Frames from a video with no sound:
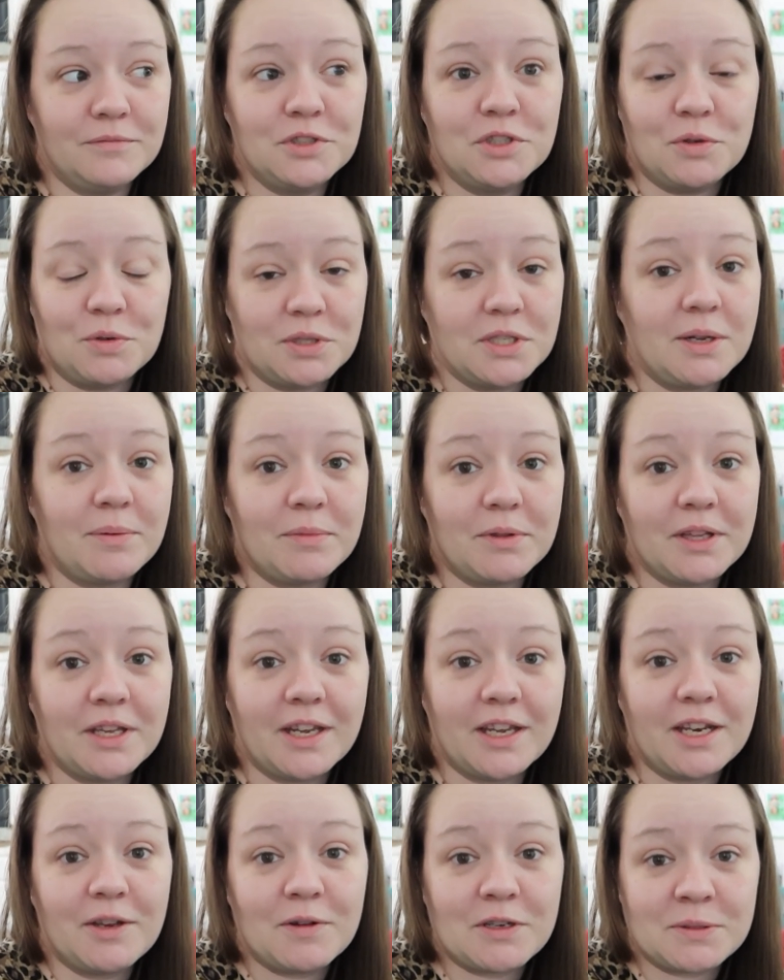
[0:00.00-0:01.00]
do
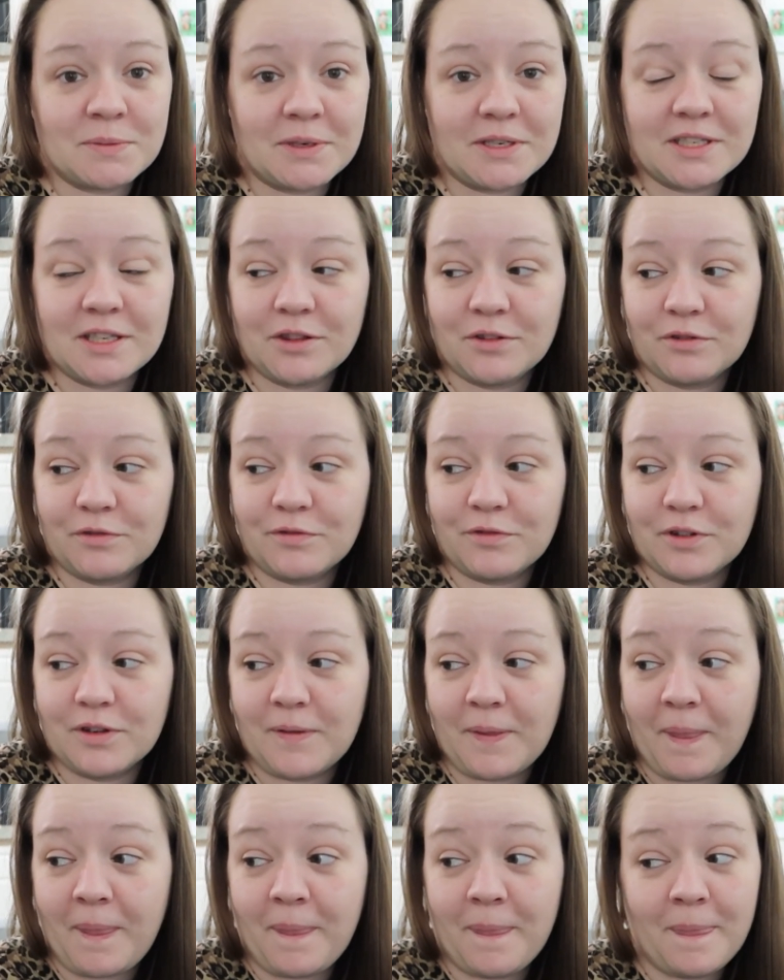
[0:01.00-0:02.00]
something and he wants no, me to sit through
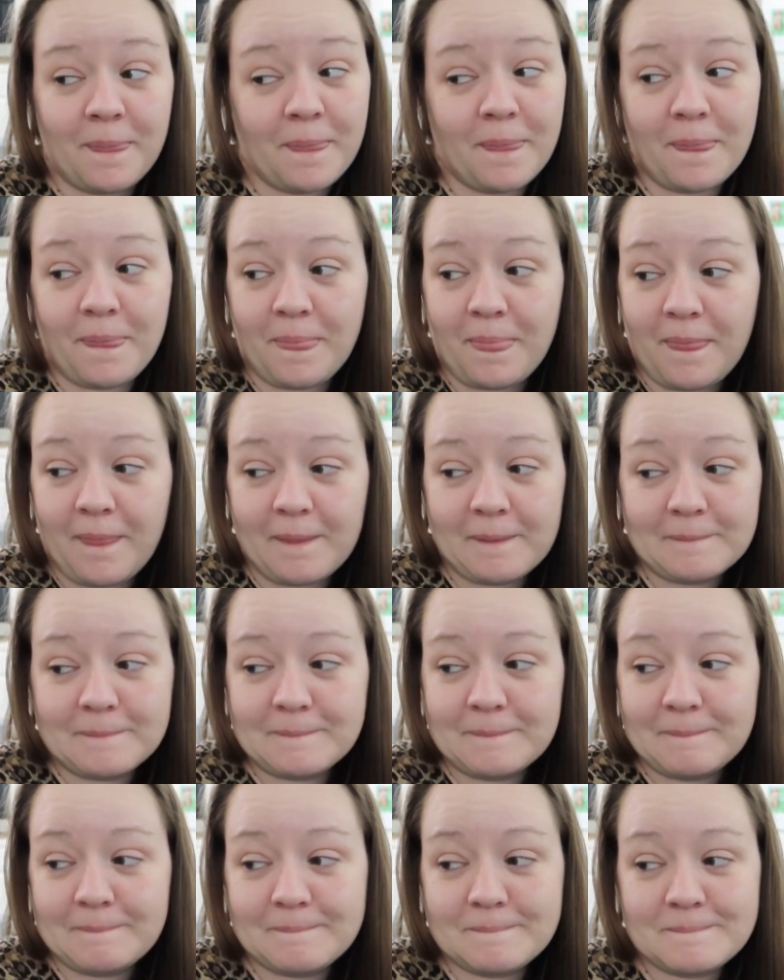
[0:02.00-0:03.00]
sit, you no
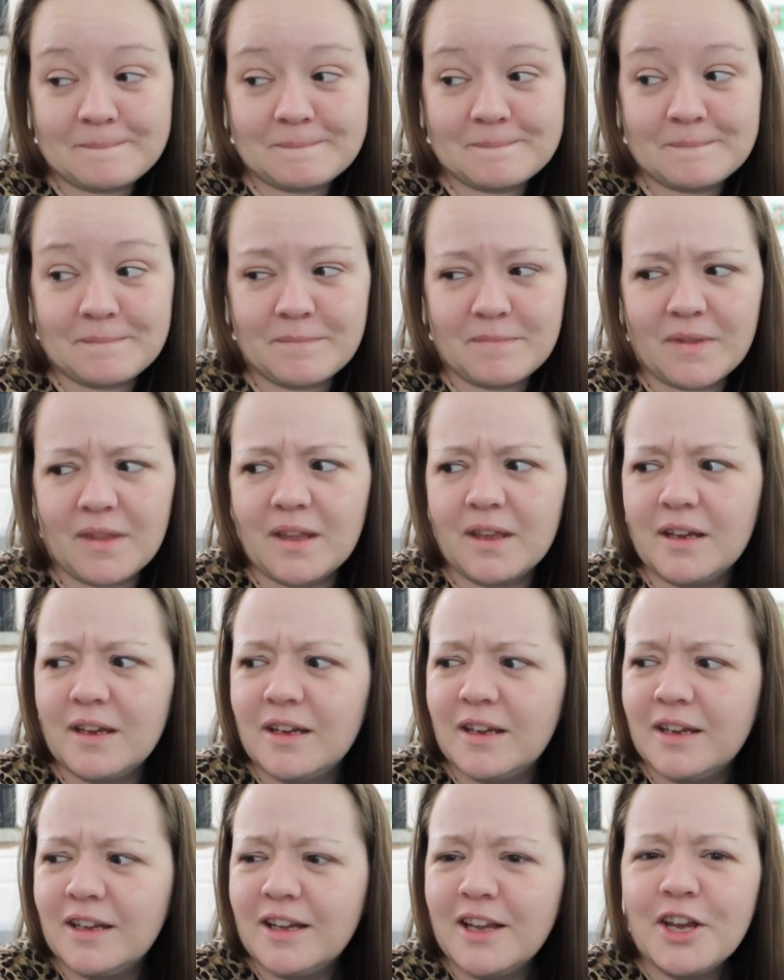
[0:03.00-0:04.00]
phone and we watch
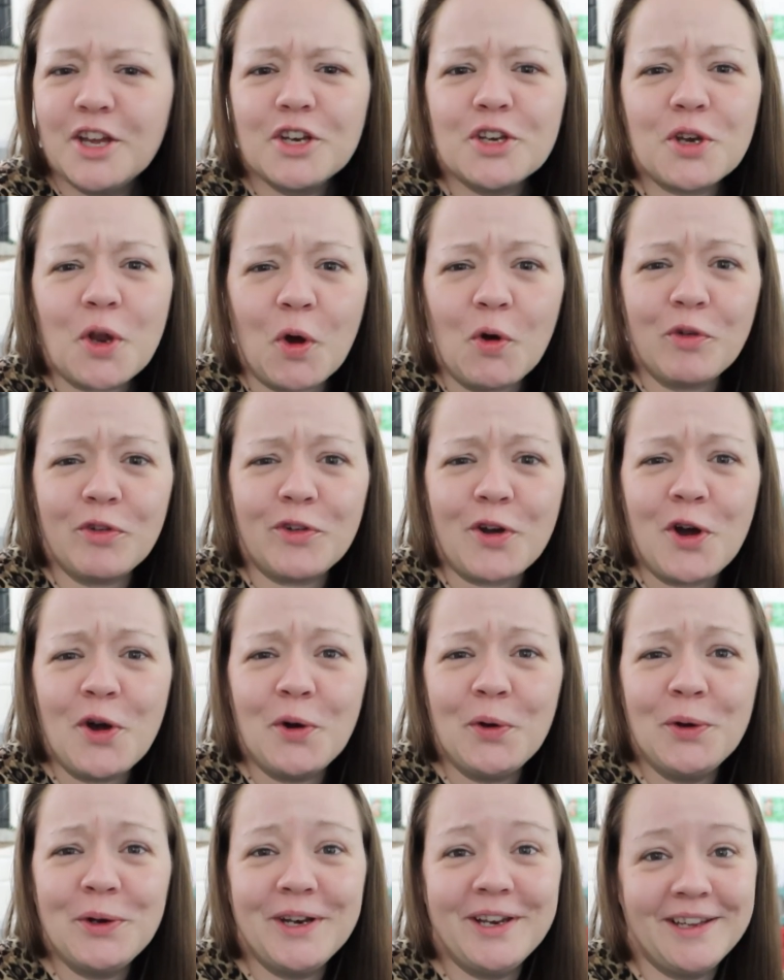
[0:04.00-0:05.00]
snyder Cut. no phone
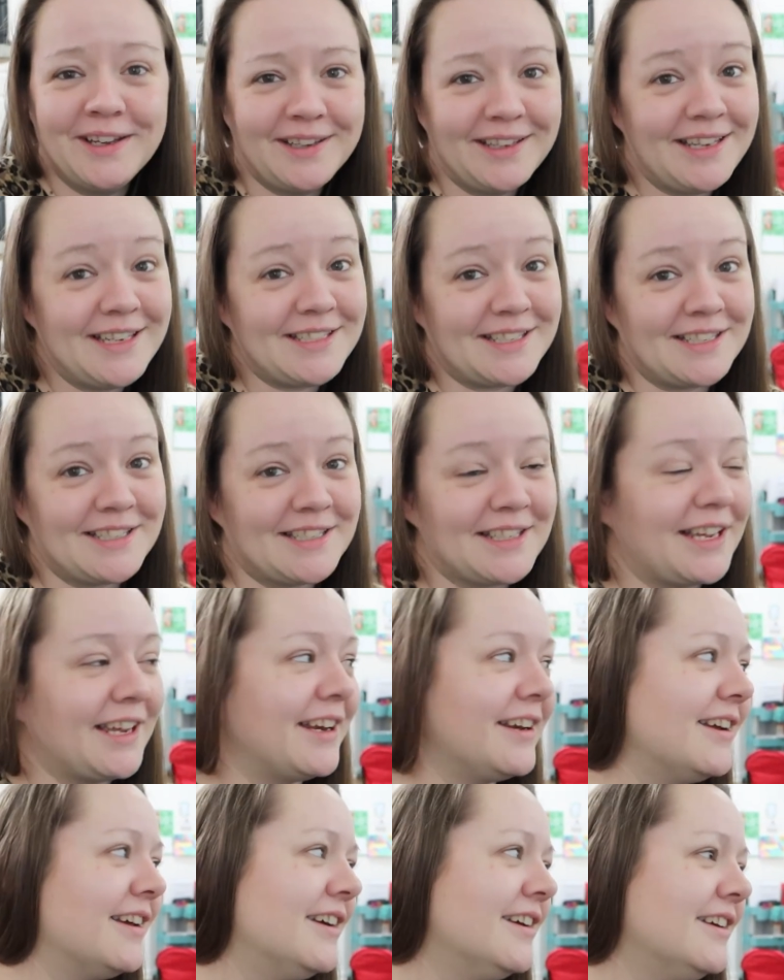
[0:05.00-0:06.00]
he's
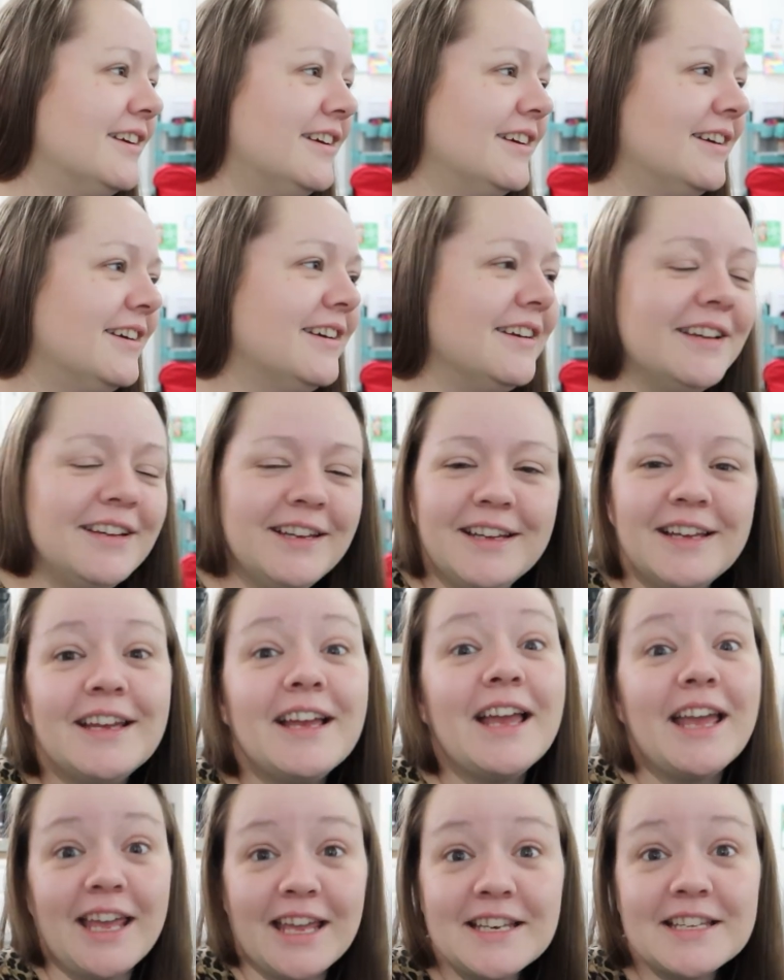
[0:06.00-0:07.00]
insane
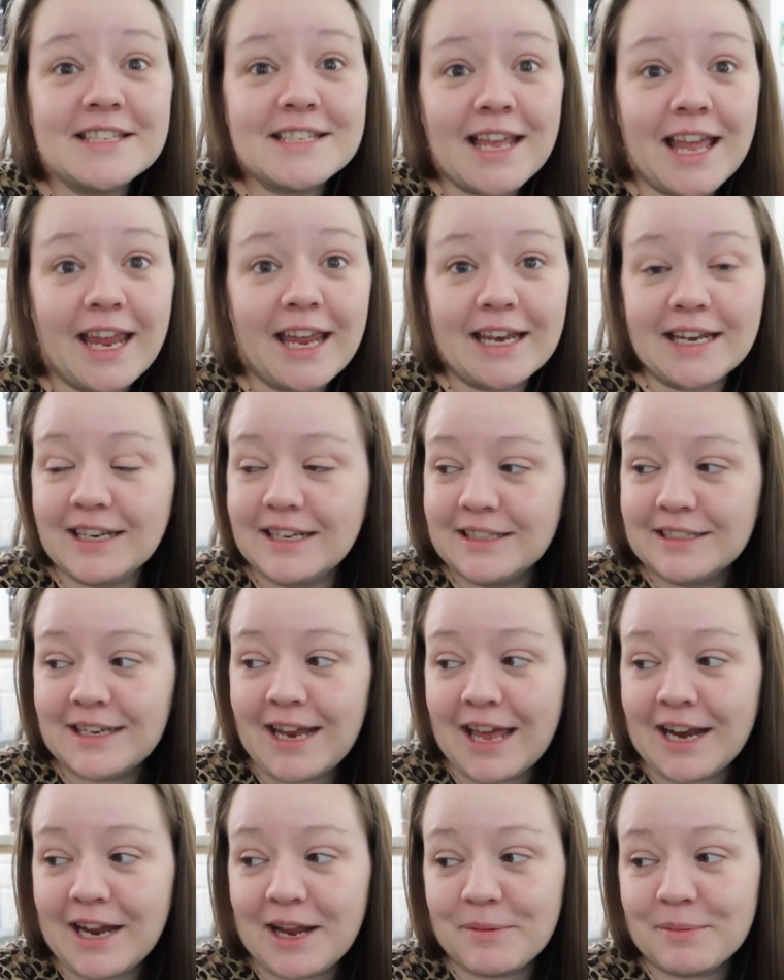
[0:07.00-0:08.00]
insane
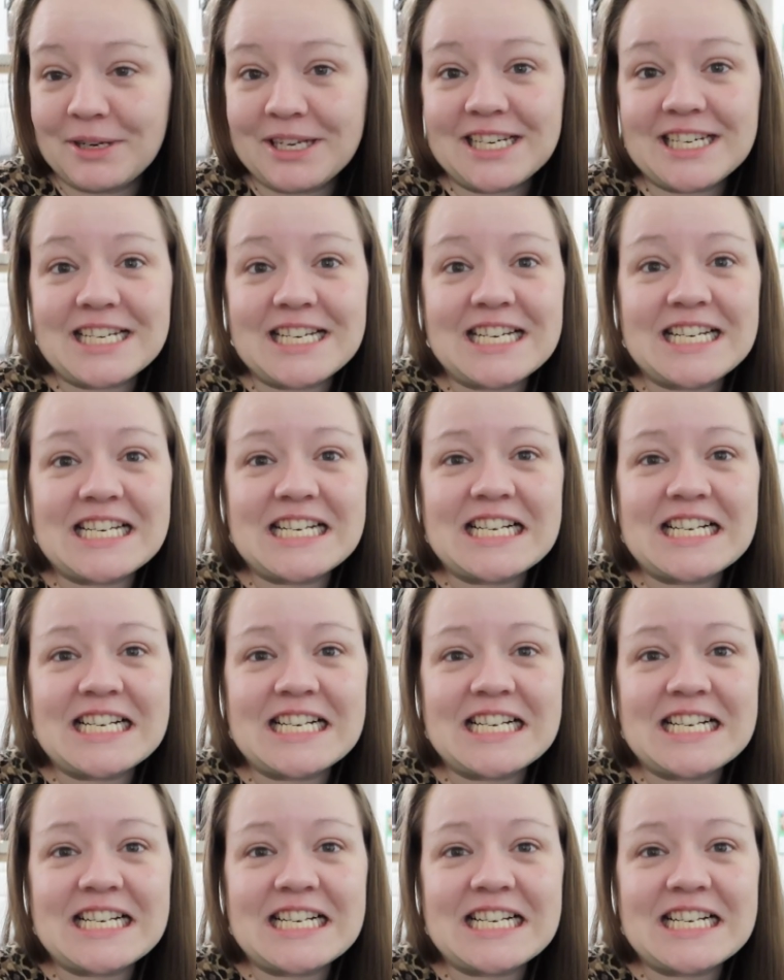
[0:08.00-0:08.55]
not happening